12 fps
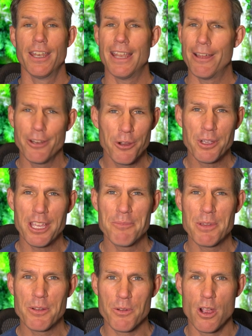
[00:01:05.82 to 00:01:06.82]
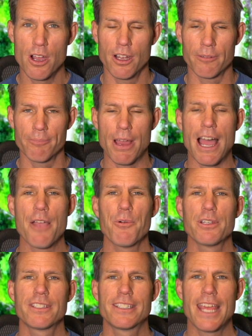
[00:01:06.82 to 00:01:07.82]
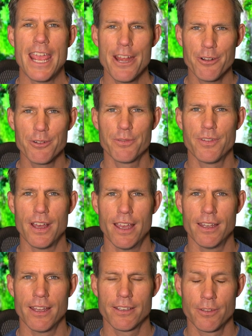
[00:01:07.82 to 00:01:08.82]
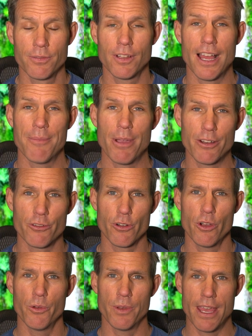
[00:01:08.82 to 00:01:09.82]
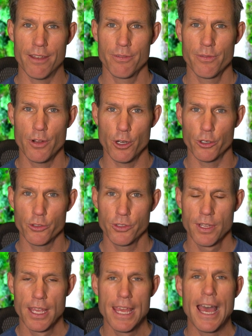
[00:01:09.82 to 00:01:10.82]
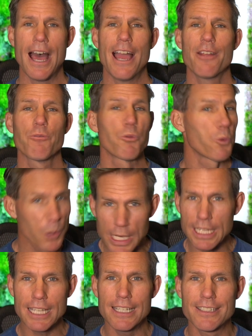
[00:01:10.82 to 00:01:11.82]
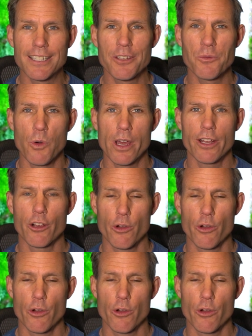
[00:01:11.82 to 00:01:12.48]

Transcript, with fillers: Now don't get me wrong, I was terrified to fly my drone at first. I really didn't want to